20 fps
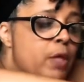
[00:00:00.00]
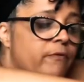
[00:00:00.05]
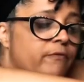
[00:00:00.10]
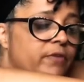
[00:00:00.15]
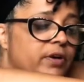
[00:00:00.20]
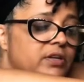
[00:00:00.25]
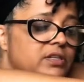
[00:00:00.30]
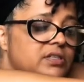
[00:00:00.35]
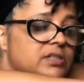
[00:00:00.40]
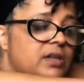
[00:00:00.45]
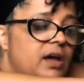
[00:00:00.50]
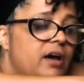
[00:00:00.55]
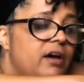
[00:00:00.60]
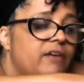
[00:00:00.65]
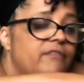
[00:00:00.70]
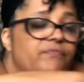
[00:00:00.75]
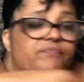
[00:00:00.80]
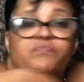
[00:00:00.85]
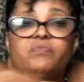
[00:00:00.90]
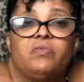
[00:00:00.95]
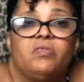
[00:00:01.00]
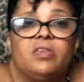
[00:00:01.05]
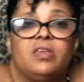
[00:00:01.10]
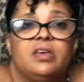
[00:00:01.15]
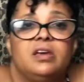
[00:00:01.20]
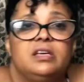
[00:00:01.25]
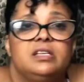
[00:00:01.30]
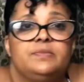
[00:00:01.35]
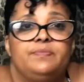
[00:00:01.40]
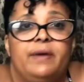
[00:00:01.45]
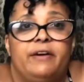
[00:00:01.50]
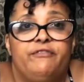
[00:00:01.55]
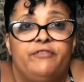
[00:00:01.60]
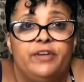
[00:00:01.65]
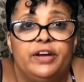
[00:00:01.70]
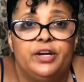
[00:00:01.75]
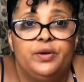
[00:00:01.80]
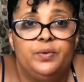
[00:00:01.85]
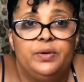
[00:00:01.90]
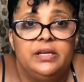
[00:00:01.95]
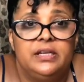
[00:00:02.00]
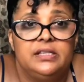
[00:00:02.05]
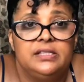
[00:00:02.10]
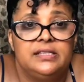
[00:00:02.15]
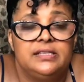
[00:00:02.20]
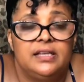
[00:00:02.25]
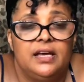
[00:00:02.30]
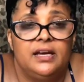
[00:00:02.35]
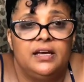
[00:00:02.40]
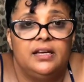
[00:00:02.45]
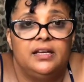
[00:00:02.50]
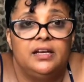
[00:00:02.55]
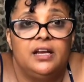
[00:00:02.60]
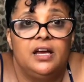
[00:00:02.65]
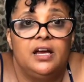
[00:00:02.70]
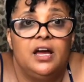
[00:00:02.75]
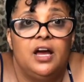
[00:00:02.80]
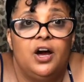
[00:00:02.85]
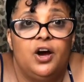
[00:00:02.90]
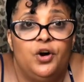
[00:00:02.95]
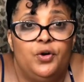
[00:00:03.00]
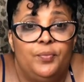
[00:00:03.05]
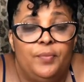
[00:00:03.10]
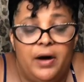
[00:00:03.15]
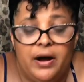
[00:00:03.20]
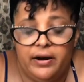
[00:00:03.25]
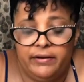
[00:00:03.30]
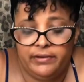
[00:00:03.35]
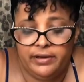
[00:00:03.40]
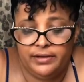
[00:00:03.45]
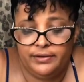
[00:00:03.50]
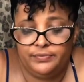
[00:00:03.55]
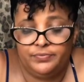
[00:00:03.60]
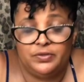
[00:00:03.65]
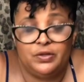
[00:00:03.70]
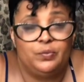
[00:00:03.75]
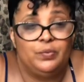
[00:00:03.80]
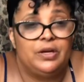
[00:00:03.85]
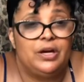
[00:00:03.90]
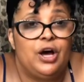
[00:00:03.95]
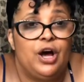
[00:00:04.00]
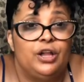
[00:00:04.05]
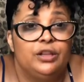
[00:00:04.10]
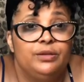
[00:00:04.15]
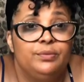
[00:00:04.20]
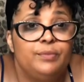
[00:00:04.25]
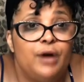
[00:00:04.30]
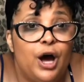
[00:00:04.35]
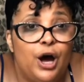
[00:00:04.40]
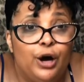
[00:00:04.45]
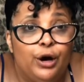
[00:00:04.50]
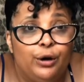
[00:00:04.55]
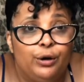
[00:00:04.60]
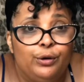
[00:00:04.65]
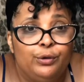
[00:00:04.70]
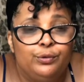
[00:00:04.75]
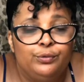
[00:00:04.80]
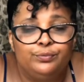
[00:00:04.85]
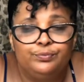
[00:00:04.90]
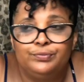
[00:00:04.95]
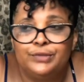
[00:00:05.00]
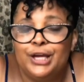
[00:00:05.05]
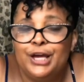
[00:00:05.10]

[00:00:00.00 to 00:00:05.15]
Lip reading: First off, it's my friend Quita's son, Omari. We call him O.